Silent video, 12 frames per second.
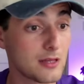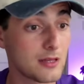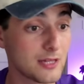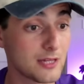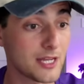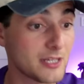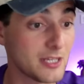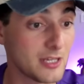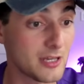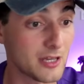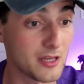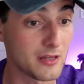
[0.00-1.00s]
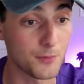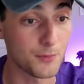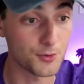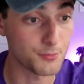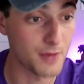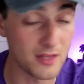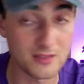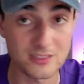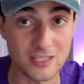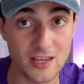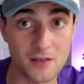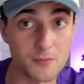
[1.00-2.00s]
lately in both men's
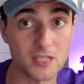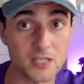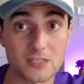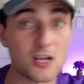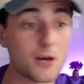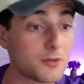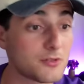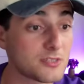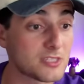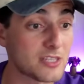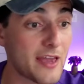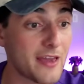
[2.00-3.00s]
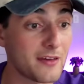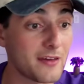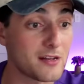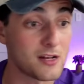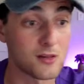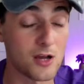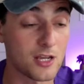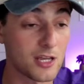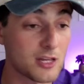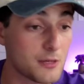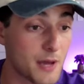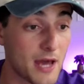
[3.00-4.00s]
and mixed doubles, and an
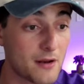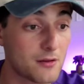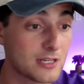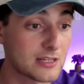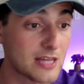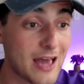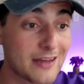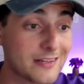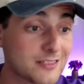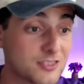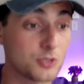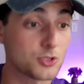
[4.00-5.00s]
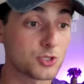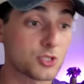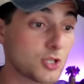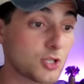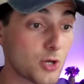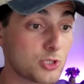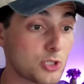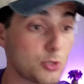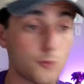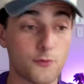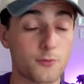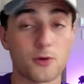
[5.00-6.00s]
elongated paddle like that is usually the go-to
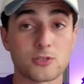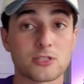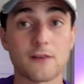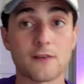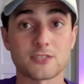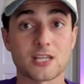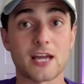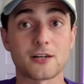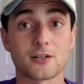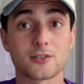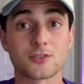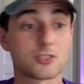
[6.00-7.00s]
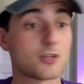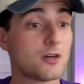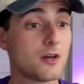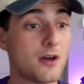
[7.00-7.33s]
for most left siders.